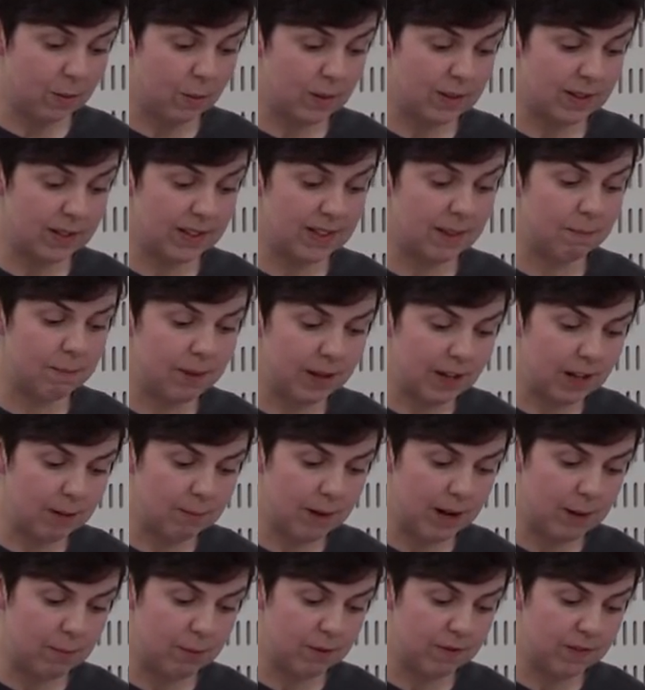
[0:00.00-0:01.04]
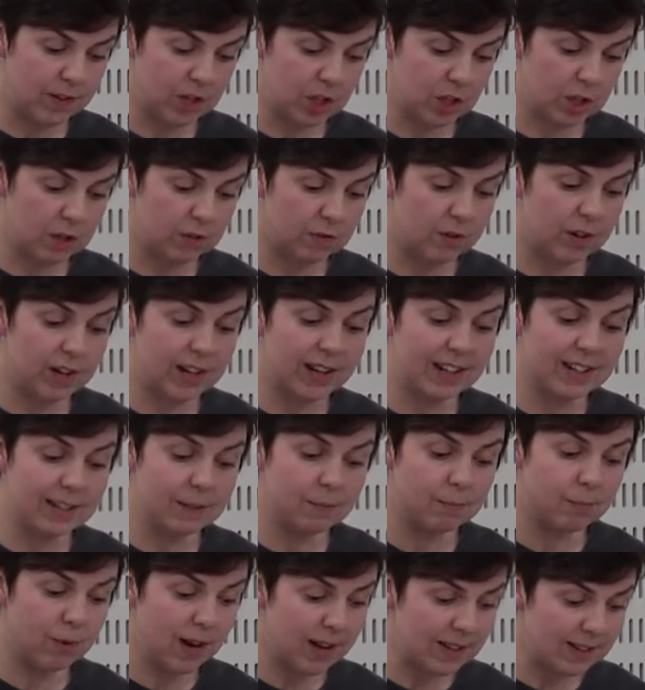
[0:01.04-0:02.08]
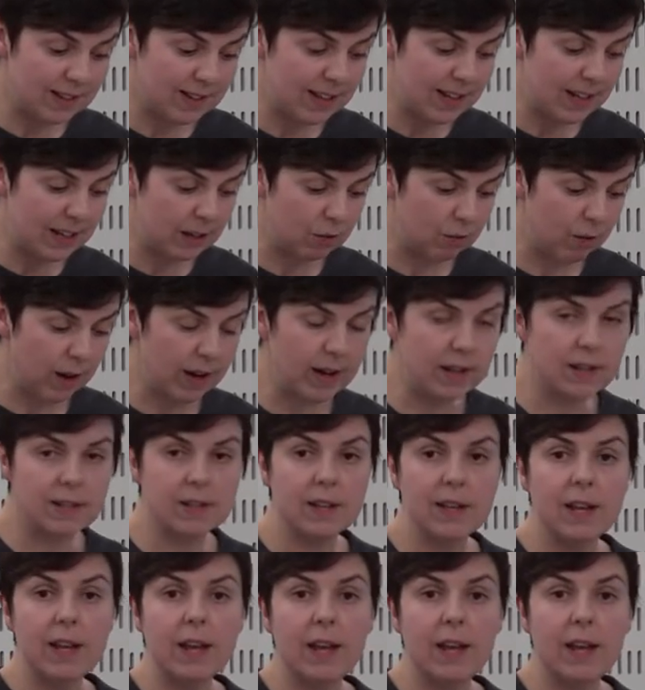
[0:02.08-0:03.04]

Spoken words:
was that the bill made provision for an express legal right